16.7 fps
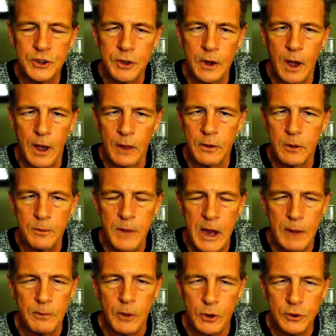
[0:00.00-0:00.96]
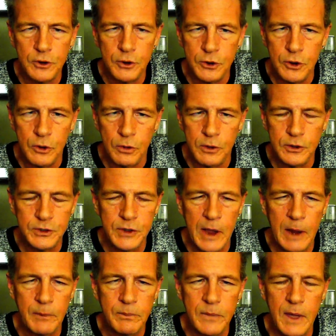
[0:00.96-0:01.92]
other people to do the
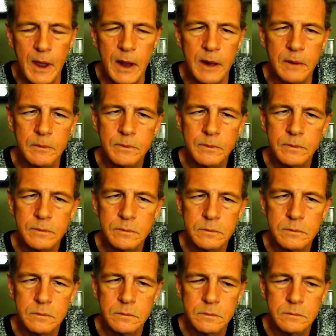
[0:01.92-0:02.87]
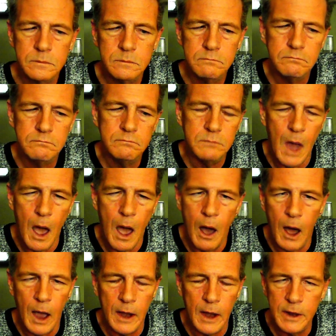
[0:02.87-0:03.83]
same thing.
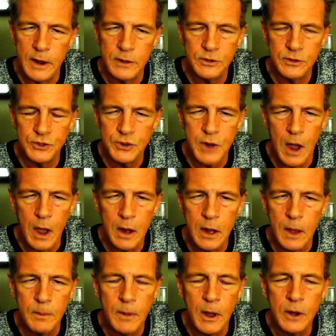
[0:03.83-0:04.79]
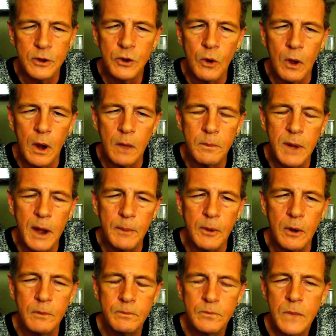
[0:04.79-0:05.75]
No, I didn't stock up on toilet
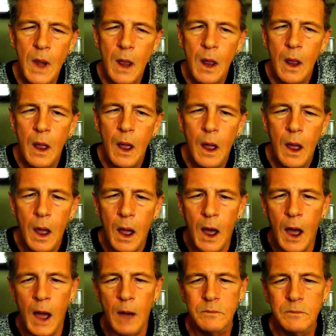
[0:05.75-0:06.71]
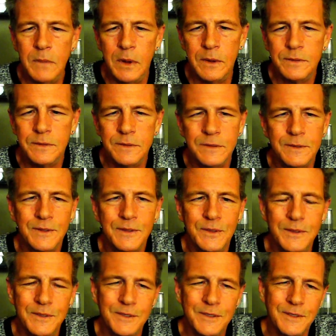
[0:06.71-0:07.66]
paper.
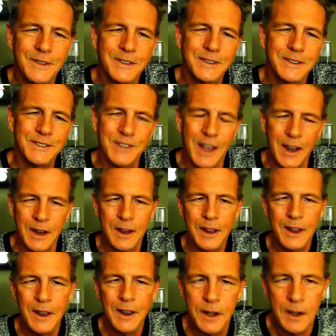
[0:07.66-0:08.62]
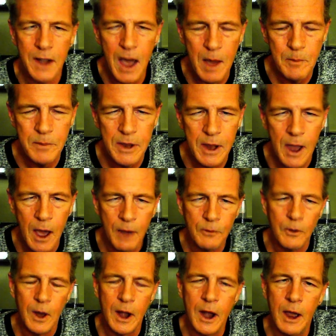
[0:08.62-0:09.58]
Not beyond
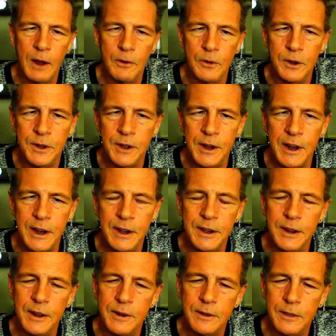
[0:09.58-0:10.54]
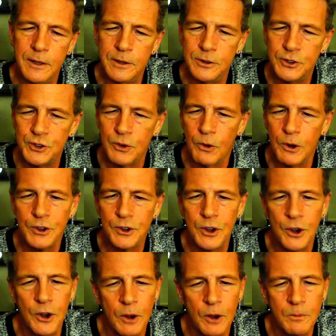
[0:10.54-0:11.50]
what I would need in the short
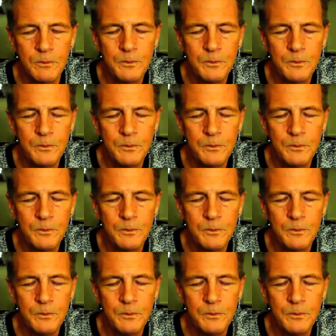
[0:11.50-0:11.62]
term.